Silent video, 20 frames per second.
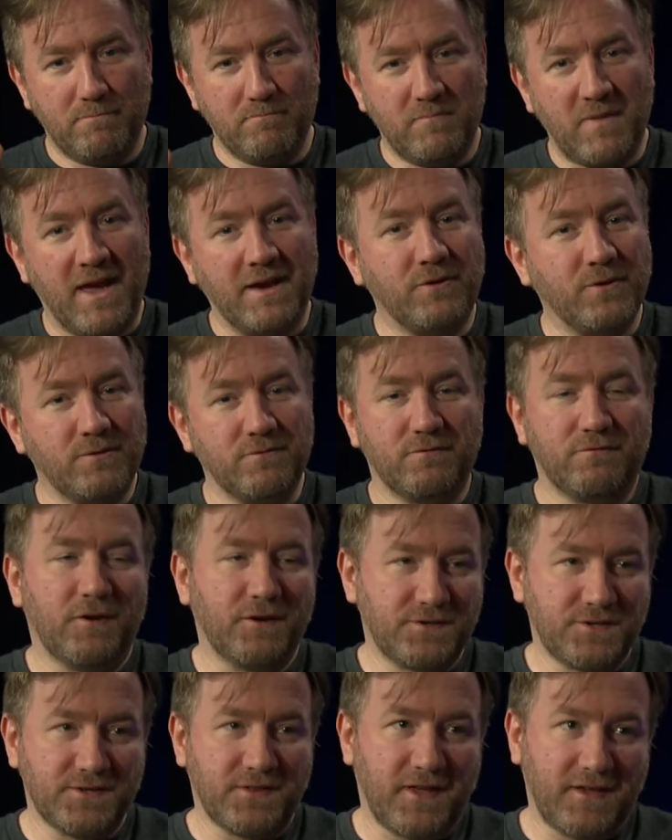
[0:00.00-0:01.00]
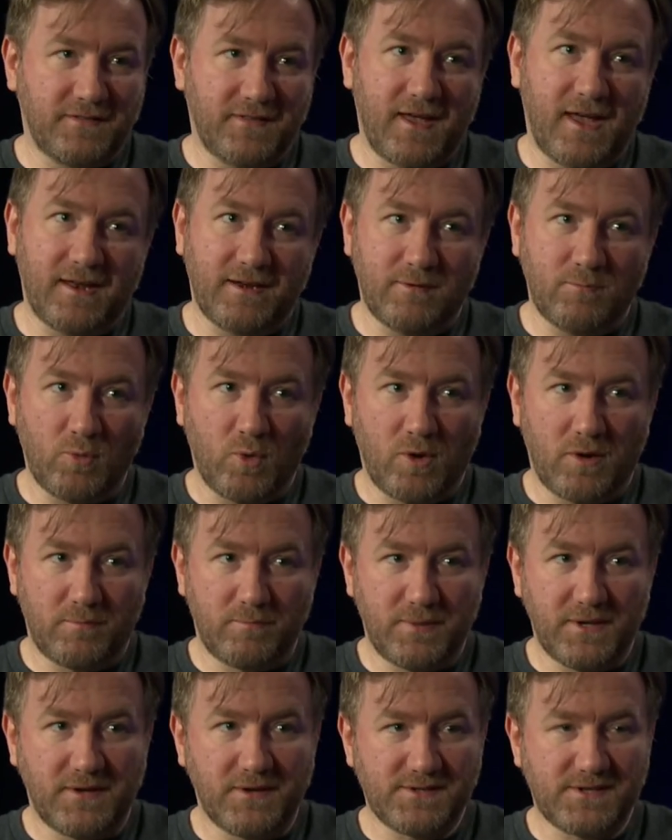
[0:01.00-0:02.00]
I couldn't function like that anymore
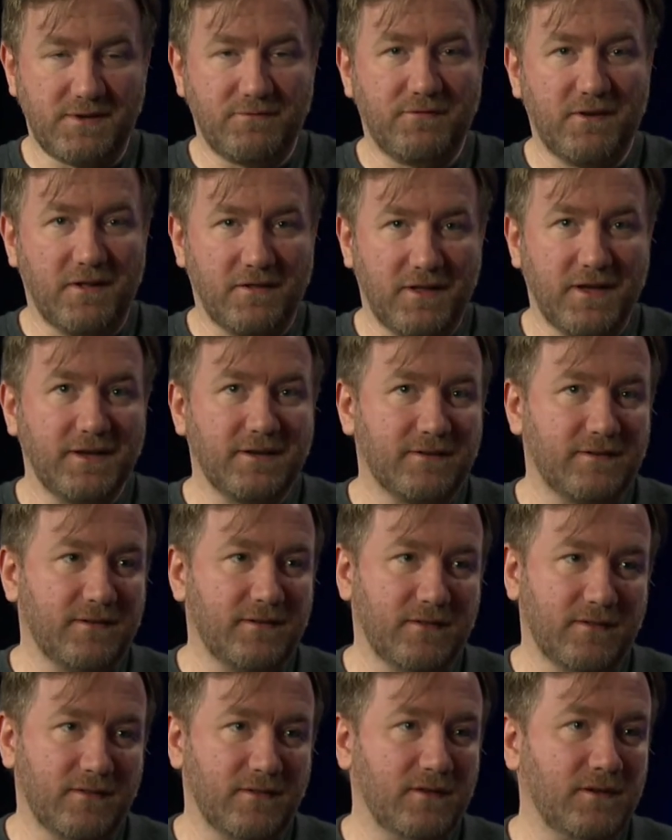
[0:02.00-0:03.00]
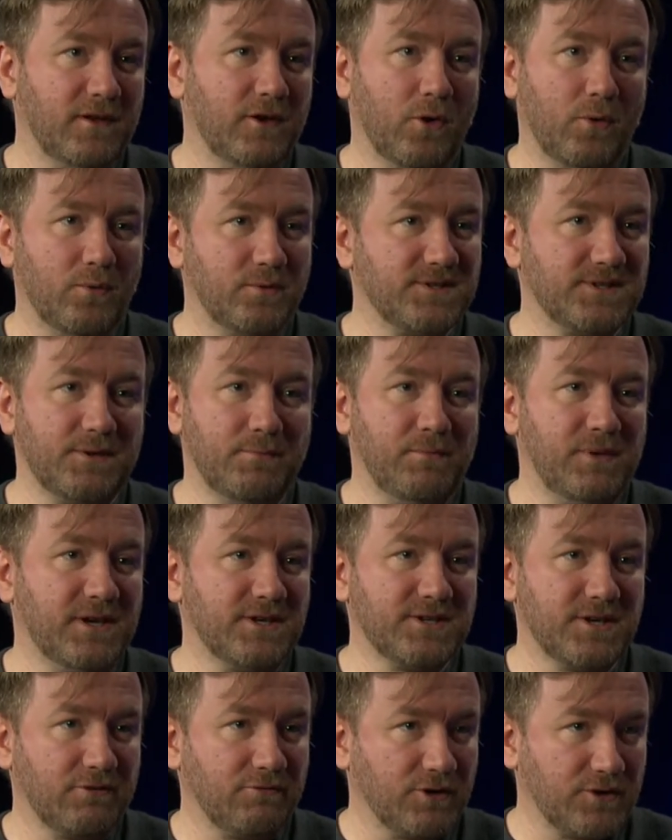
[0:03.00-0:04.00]
because oh. I felt like you know, it was
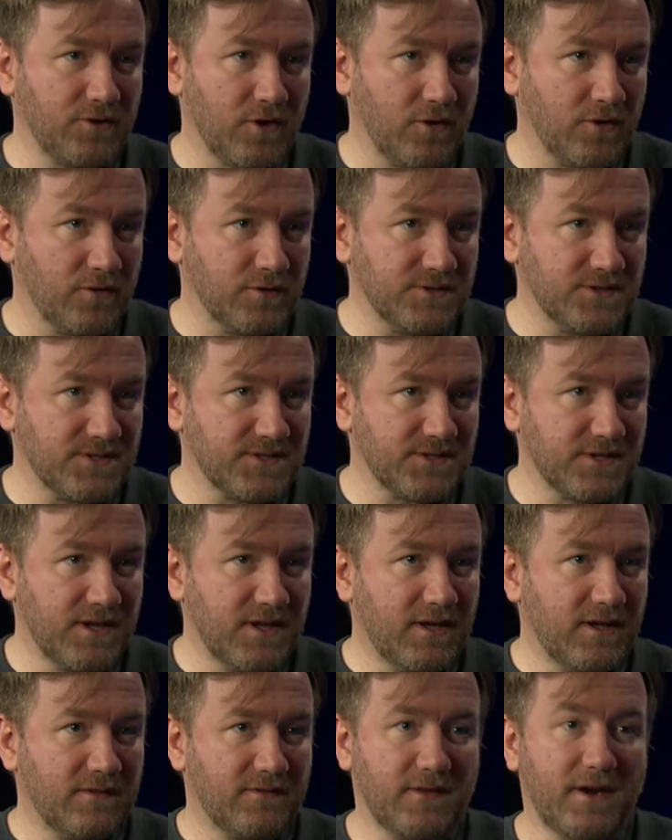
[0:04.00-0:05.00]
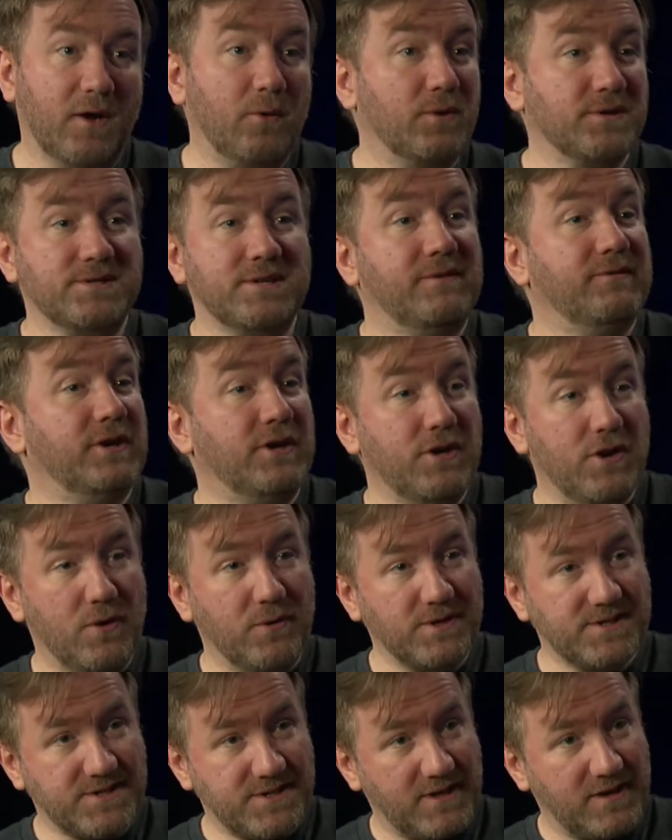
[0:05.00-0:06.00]
diminishing returns that I wasn't even
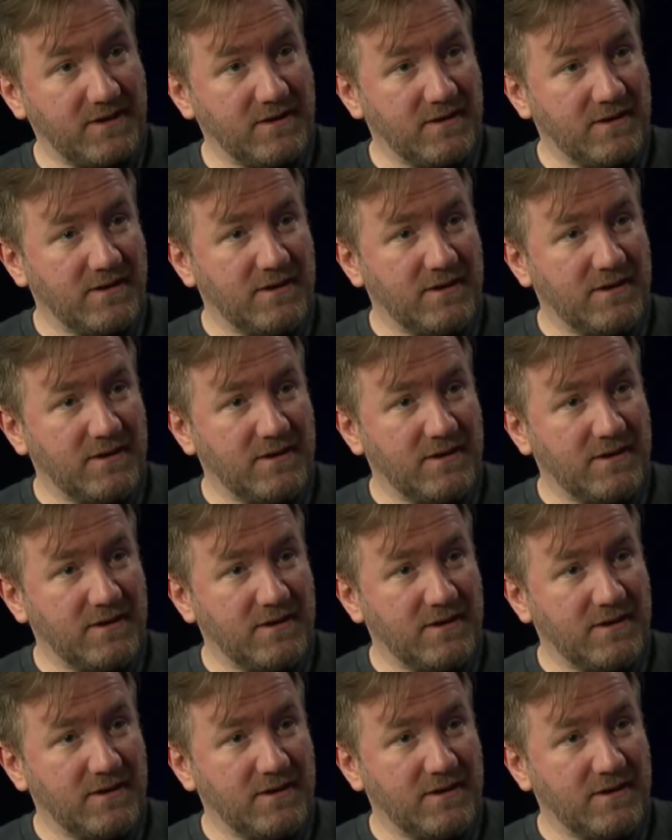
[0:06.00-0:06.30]
noticing.